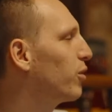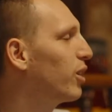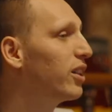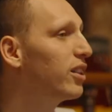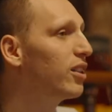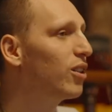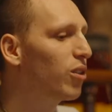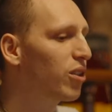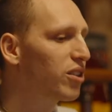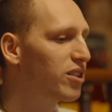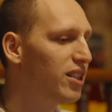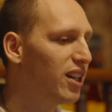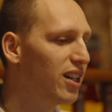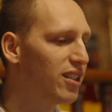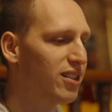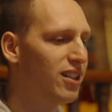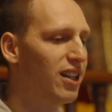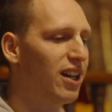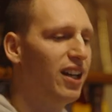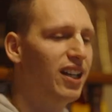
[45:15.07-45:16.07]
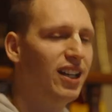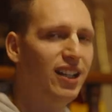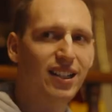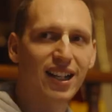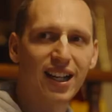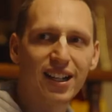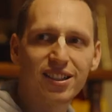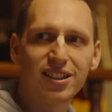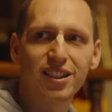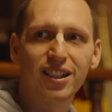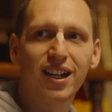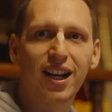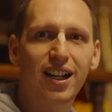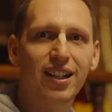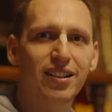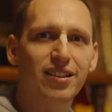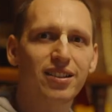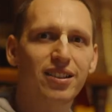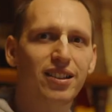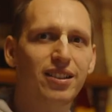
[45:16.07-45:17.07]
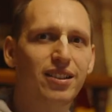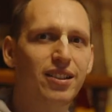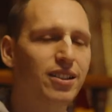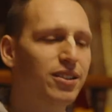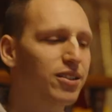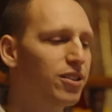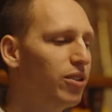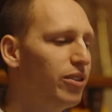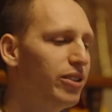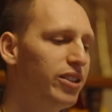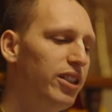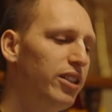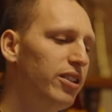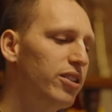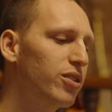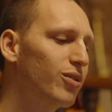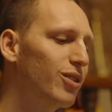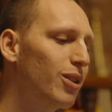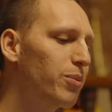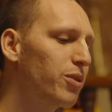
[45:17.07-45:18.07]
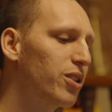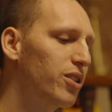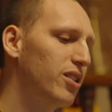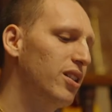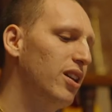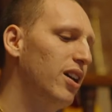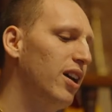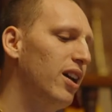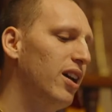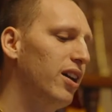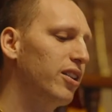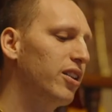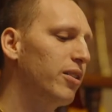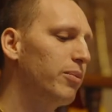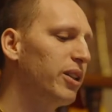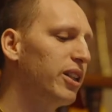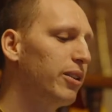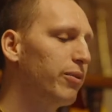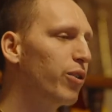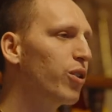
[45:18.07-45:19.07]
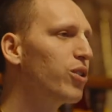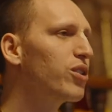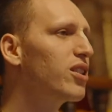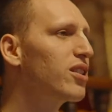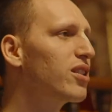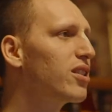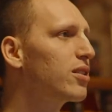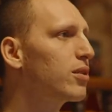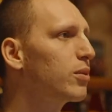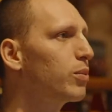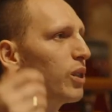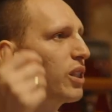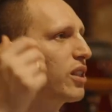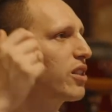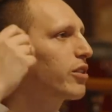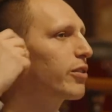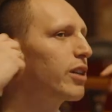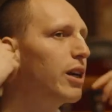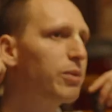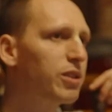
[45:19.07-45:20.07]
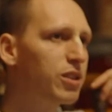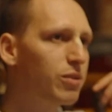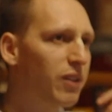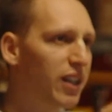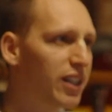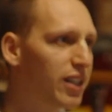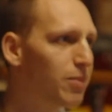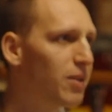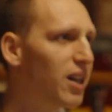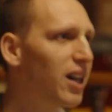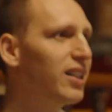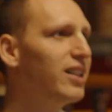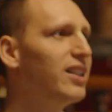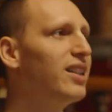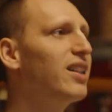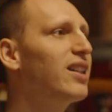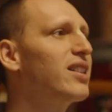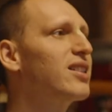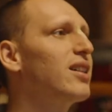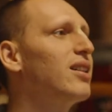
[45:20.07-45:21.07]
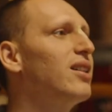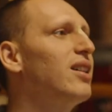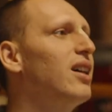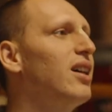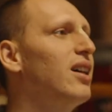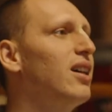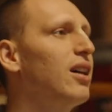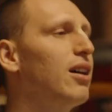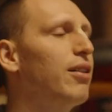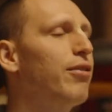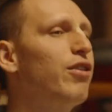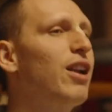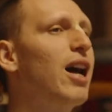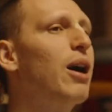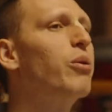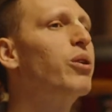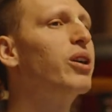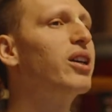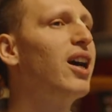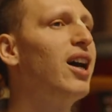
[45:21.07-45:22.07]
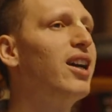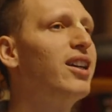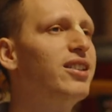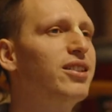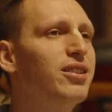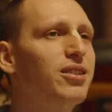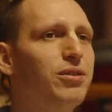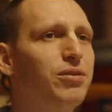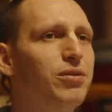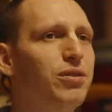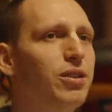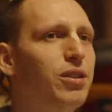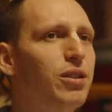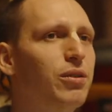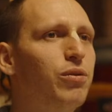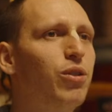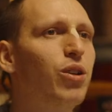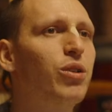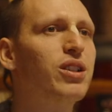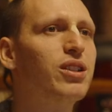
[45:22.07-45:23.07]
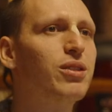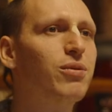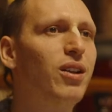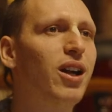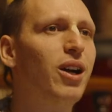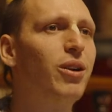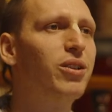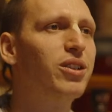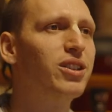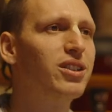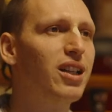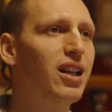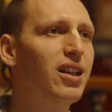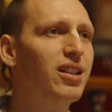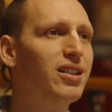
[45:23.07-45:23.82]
And the Lord says he likes the garlands. And so you see in the scriptures, there are many verses it's being described as Vanamali. He has a flower garland of forest flowers.